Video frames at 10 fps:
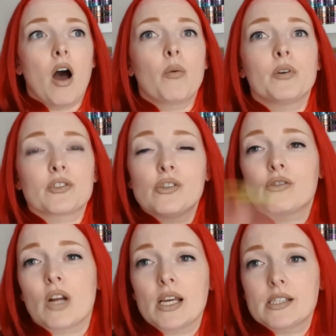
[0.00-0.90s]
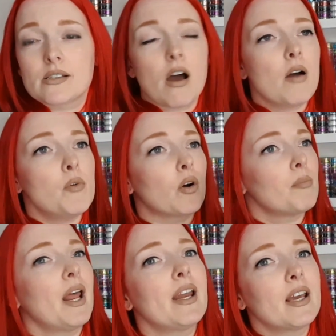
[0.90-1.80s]
I want to stress I'm not
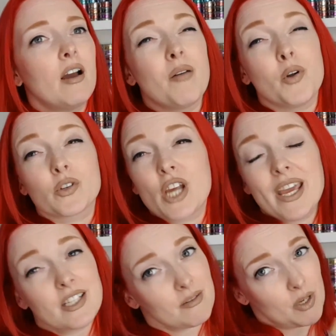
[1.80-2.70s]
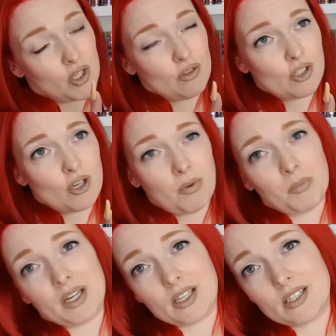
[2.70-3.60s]
complaining, I'm not changing my YouTube,
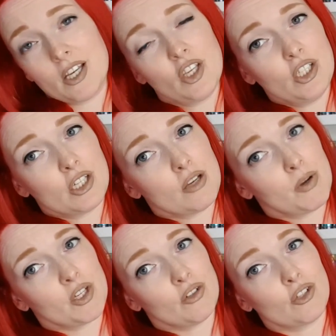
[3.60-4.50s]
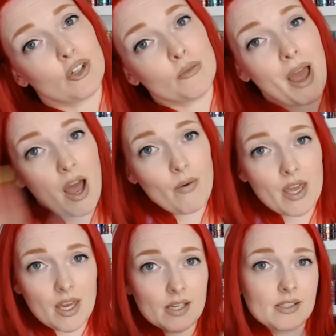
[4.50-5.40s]
I'm going to continue to do my YouTube how
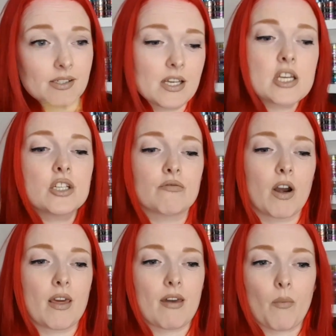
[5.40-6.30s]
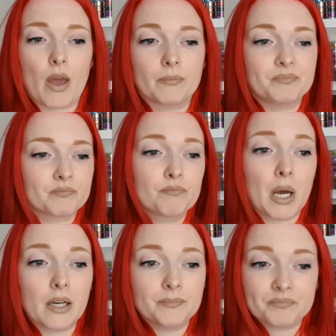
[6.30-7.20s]
it is, continue to run it that way.
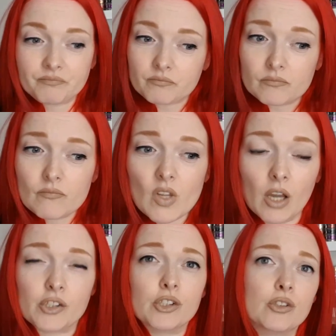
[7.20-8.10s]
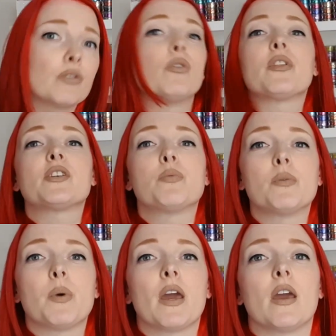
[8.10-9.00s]
But I just thought this
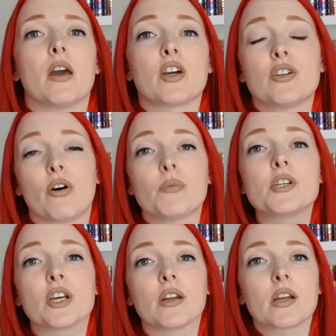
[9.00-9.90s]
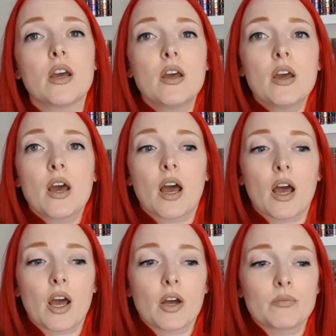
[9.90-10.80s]
would be a good option
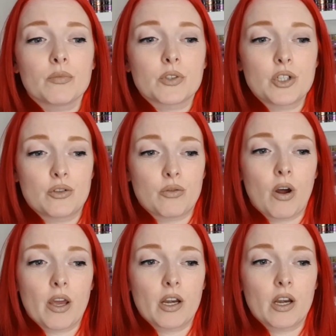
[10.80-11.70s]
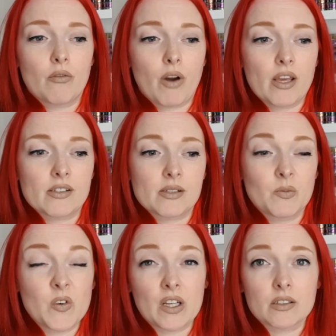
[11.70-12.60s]
um, to try and raise
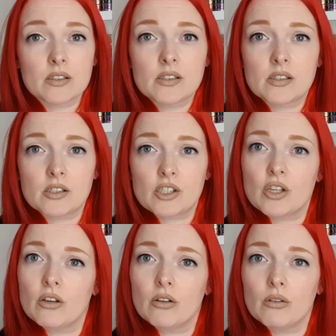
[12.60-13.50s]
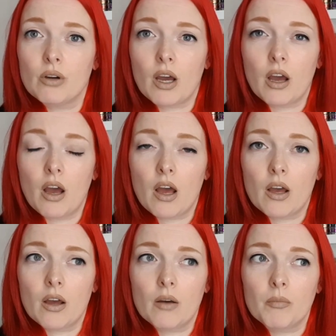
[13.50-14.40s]
some funds to
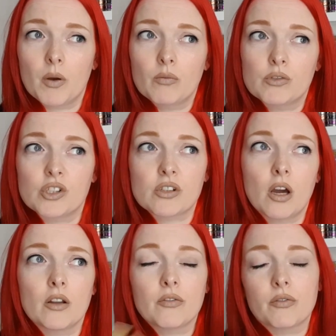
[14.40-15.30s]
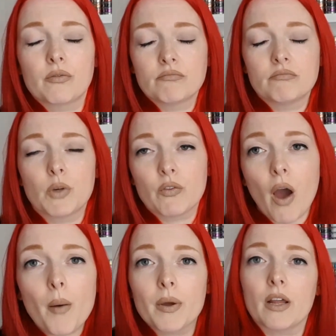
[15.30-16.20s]
um, just kind of move
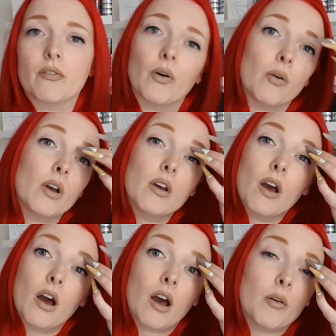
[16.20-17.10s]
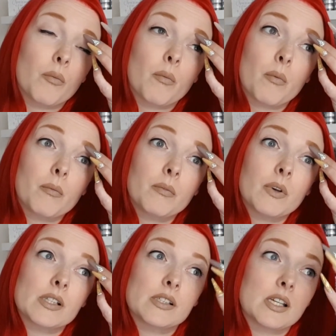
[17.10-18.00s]
up a level. Um,
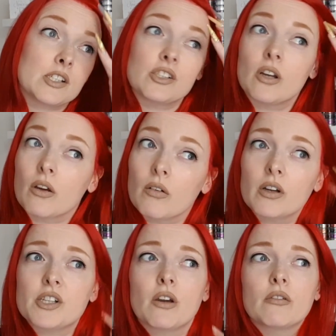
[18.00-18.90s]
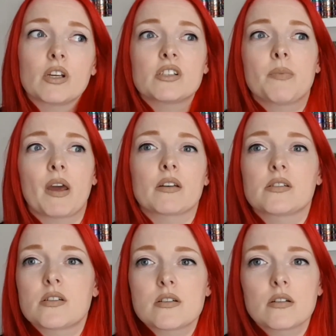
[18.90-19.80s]
as I said, you know, I don't
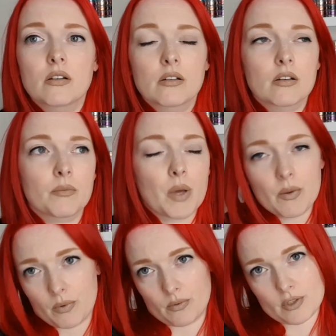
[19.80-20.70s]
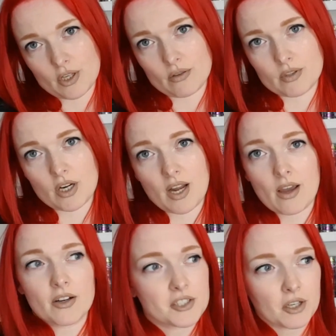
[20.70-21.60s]
expect people to
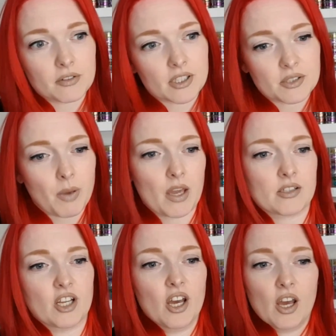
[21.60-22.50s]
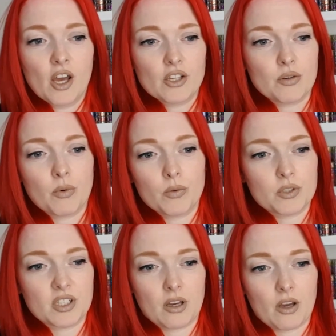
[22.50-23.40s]
donate. I don't expect you all
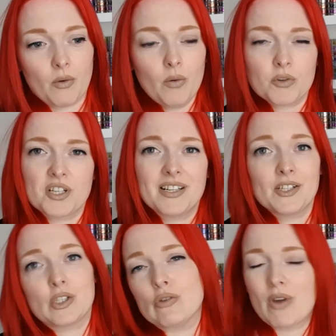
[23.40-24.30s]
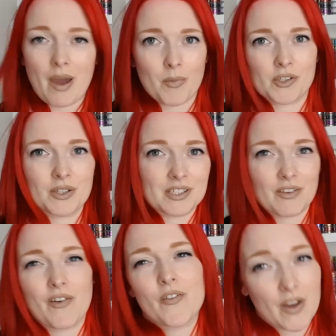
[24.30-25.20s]
to go, oh, well, she needs a new camera, so let's
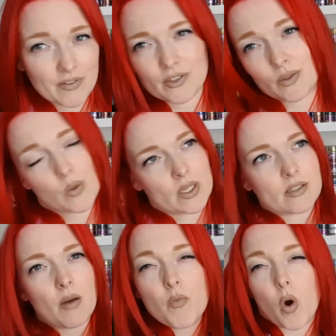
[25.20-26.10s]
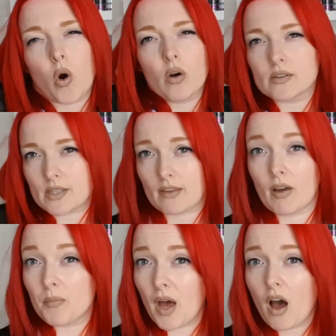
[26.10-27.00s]
give her 500 quid. I'm not saying
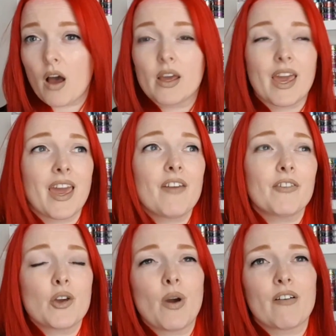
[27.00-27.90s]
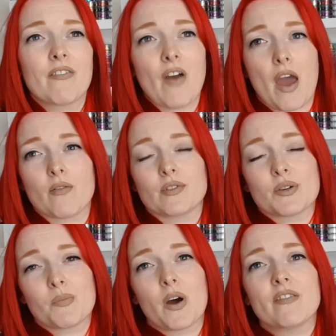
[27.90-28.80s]
that. But if you have found
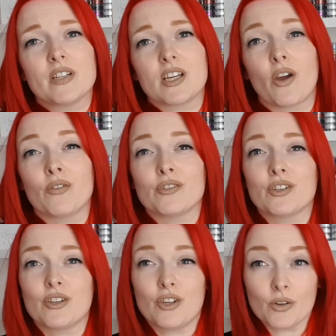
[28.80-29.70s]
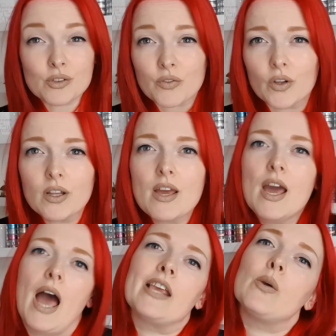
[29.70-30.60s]
my videos useful
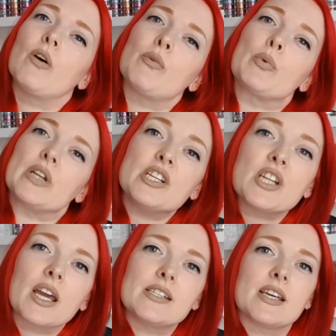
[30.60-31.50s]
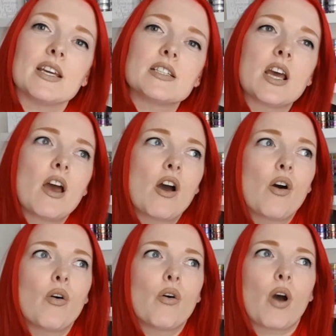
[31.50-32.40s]
and you have appreciated
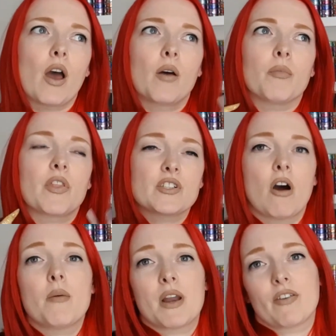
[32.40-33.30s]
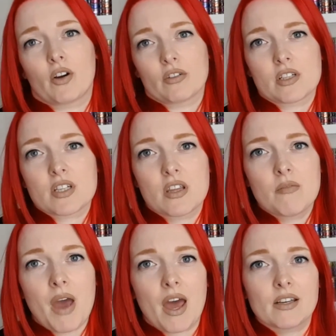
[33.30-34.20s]
um, the time and effort gone into
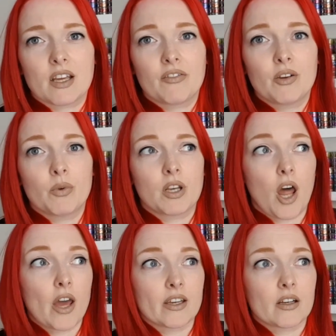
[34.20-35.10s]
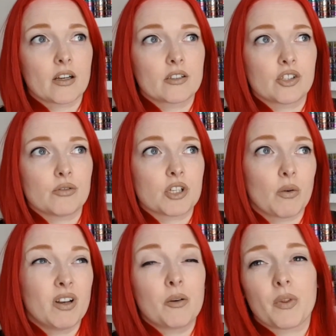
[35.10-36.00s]
them, and if you would like to
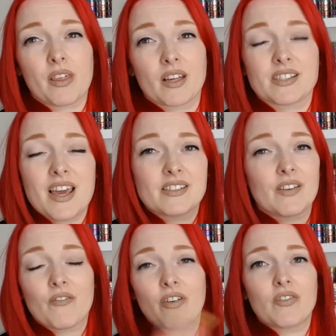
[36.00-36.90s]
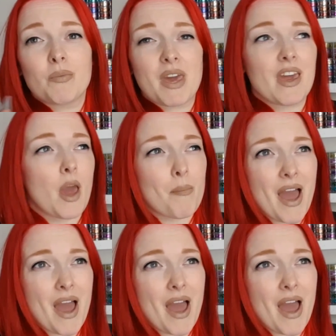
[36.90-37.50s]
show a little bit of thanks, it's 50p, a